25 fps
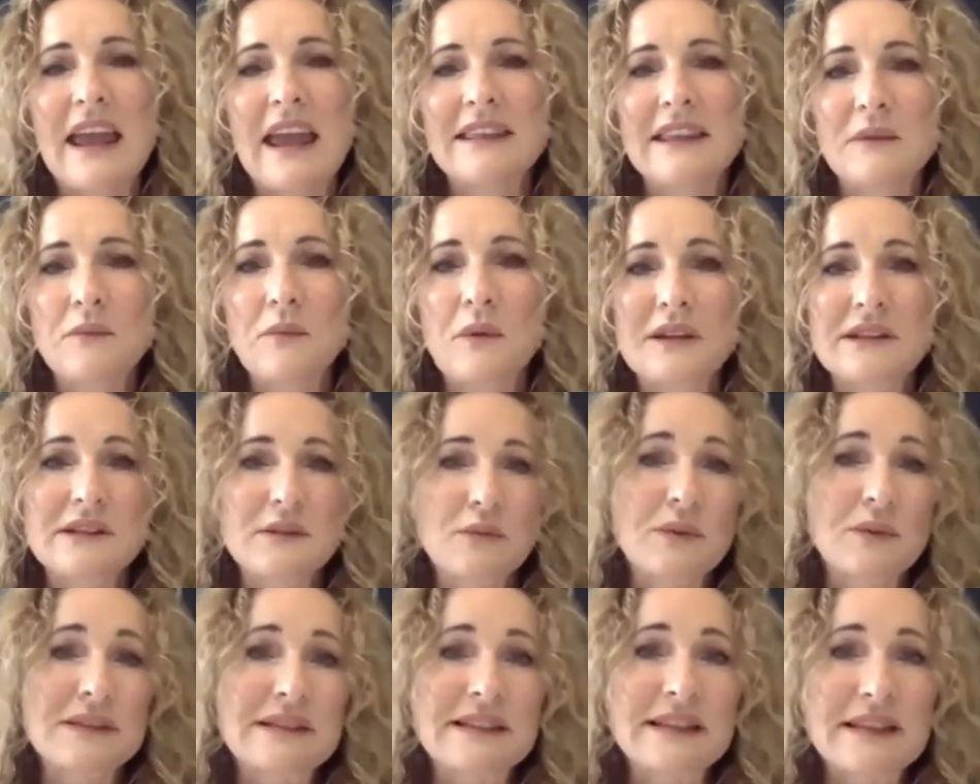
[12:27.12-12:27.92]
And then
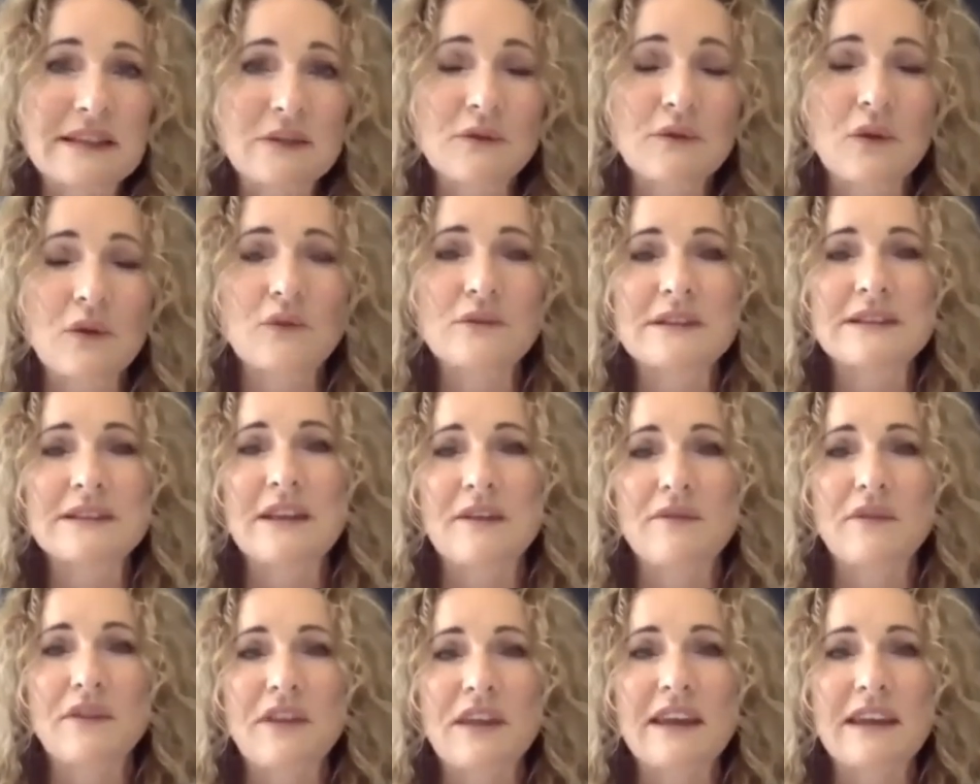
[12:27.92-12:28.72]
once we're settled on
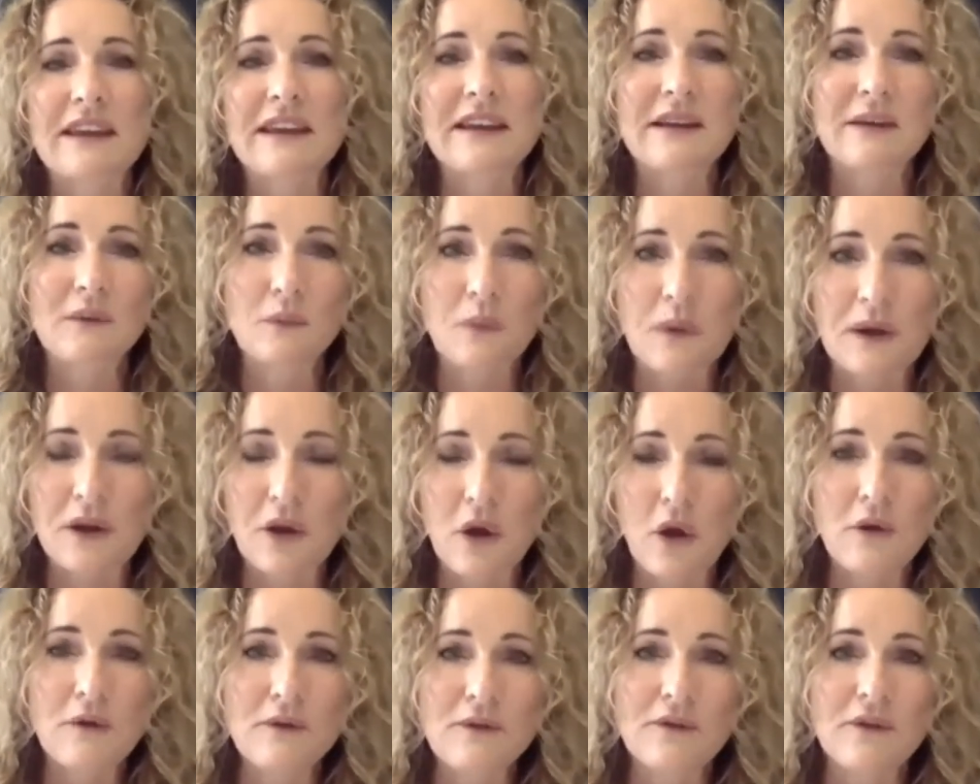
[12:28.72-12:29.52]
something, we
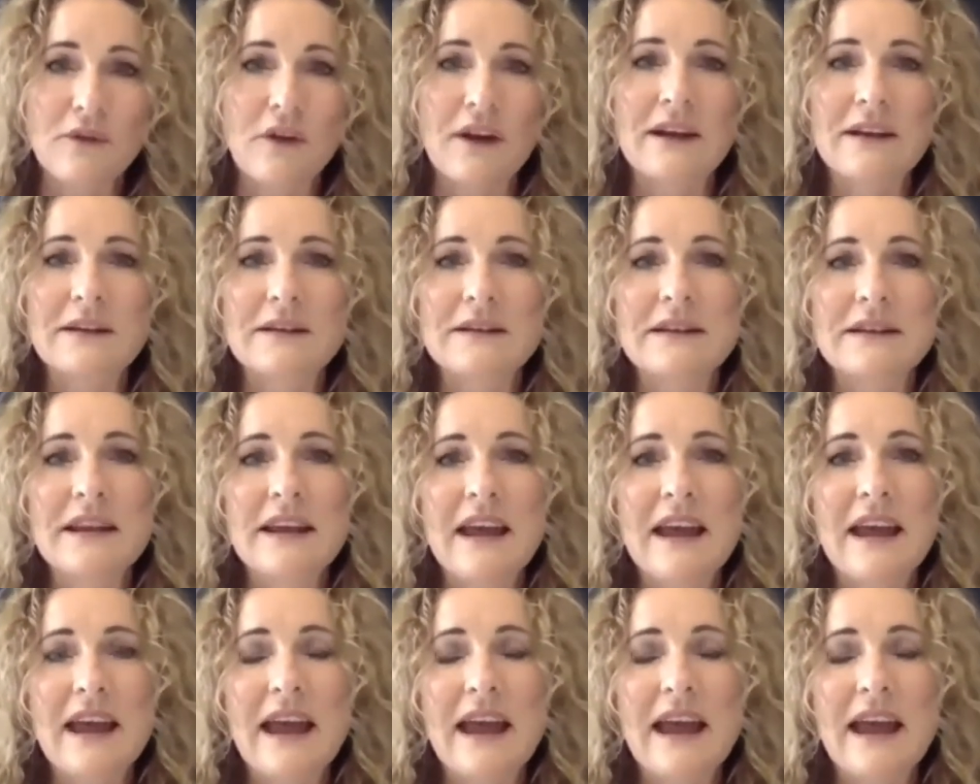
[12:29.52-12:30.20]
go for it.